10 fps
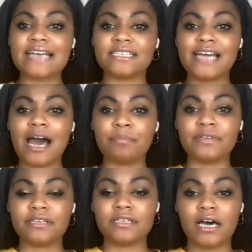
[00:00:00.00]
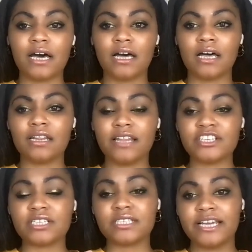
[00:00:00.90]
has adopted
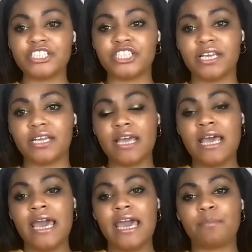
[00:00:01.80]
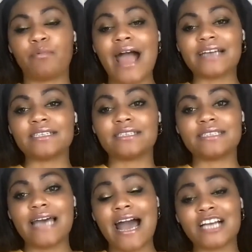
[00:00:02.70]
legislation and
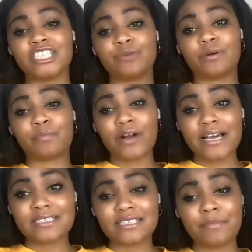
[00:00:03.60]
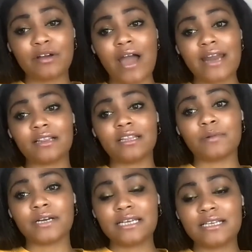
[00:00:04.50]
practices that actually repress democratic
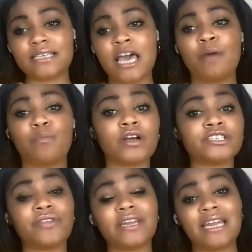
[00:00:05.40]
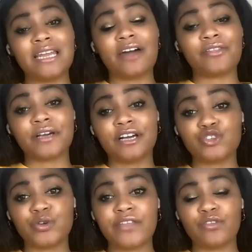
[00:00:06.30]
liberties more so than any other
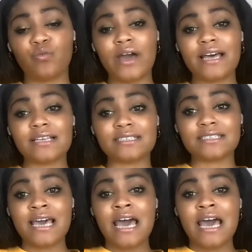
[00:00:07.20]
country in the West.